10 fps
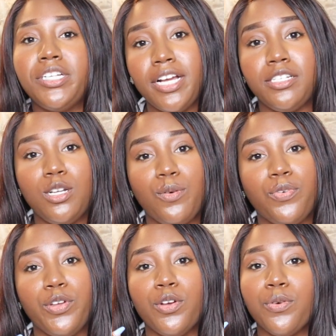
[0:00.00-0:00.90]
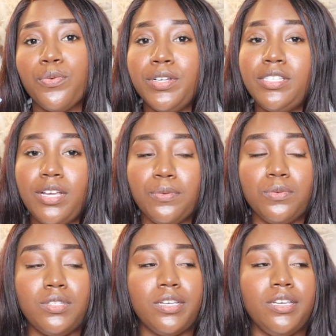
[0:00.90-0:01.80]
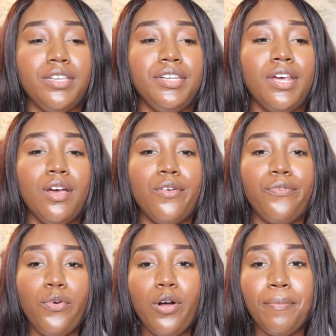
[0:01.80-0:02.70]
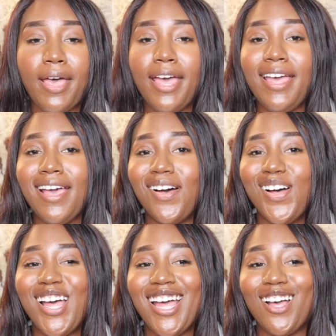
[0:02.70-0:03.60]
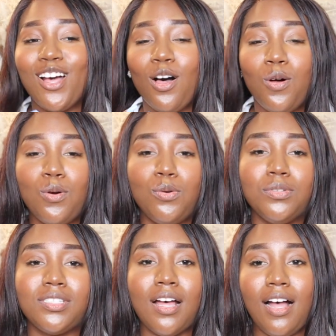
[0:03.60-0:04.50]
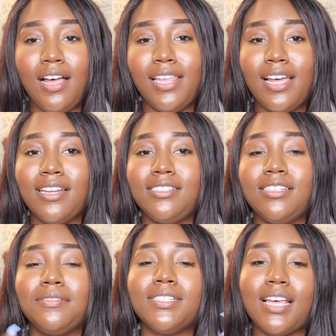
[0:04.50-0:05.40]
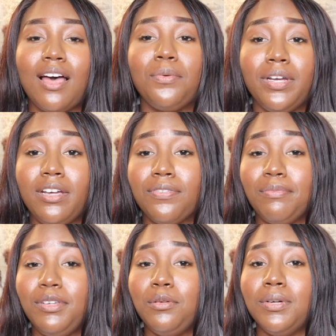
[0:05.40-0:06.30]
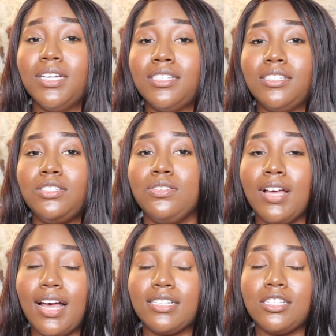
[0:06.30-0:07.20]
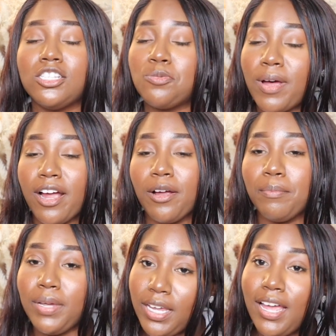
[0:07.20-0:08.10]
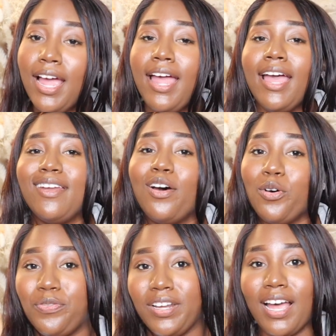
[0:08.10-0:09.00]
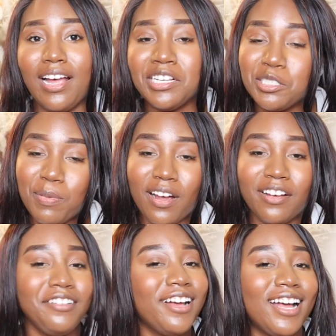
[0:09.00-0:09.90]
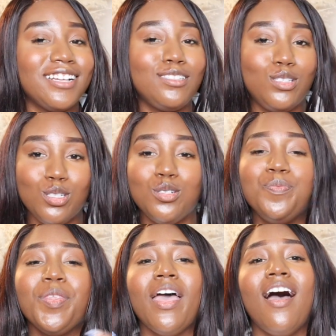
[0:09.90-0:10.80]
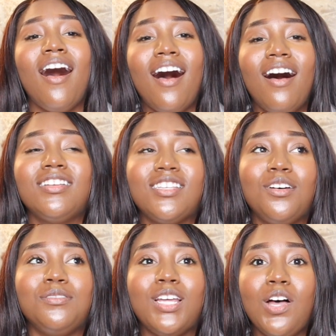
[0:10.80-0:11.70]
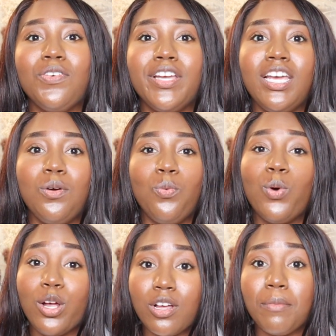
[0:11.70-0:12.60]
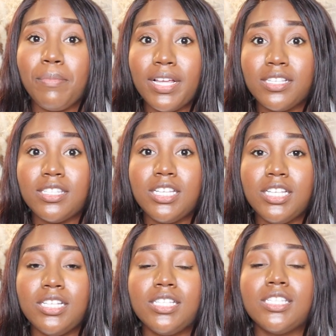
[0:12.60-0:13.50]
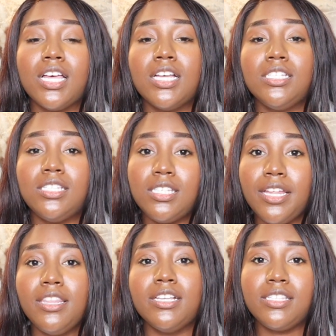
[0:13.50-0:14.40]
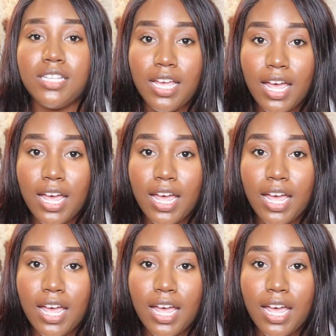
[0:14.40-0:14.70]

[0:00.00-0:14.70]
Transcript: changing up for your reset routine for May, goals, all that kind of stuff. Because I want to hear from you, because you guys inspire me, and hopefully I inspire you guys too. Also, don't forget work besties. Send this